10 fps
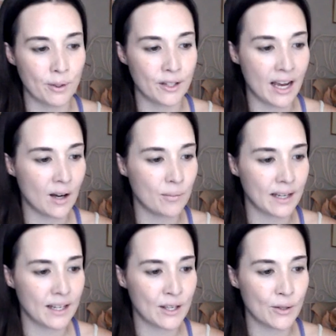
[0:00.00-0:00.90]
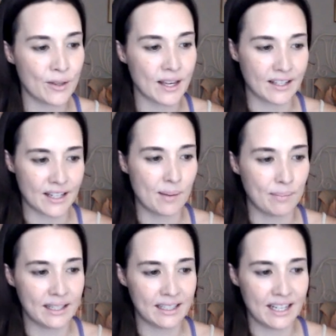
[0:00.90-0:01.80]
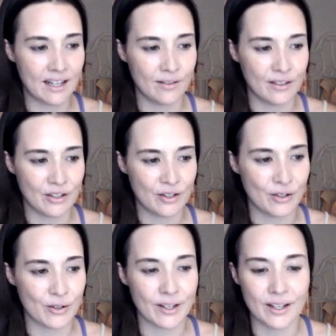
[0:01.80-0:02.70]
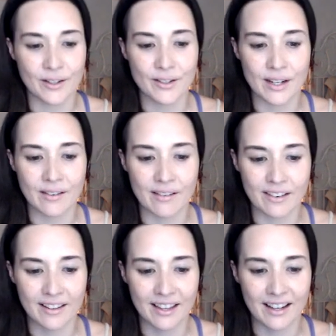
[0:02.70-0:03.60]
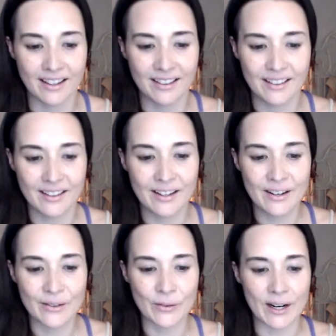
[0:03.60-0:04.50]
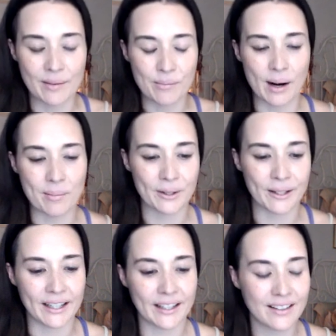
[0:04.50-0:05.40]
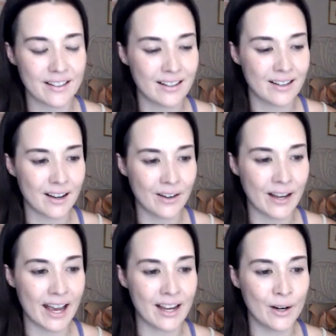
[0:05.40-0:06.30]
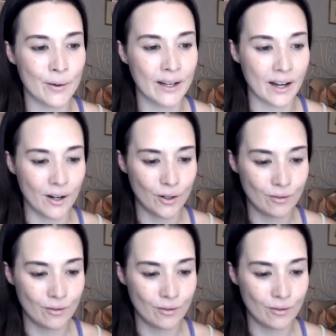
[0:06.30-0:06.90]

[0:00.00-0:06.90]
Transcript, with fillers: help me cue things up like a television studio. So I have everything running properly. Okay, here we go.